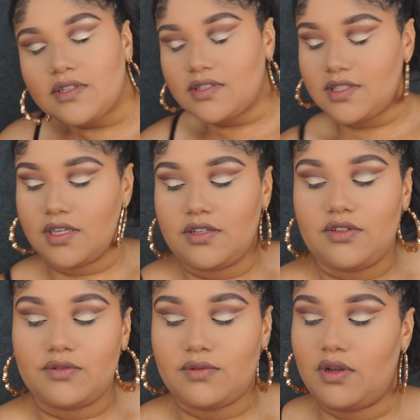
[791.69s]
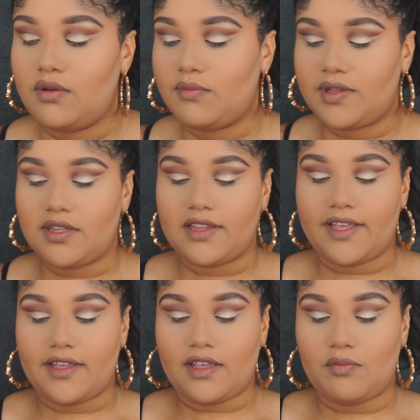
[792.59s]
Continue with
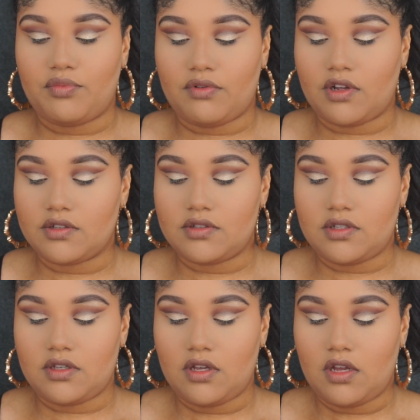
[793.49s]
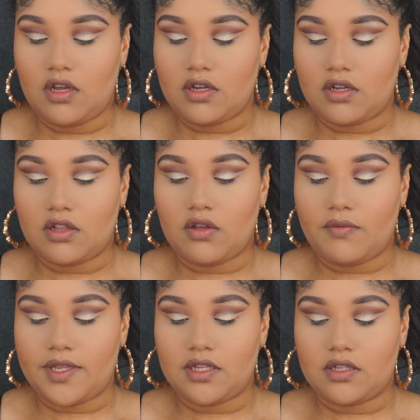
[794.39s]
like a bronzy glowy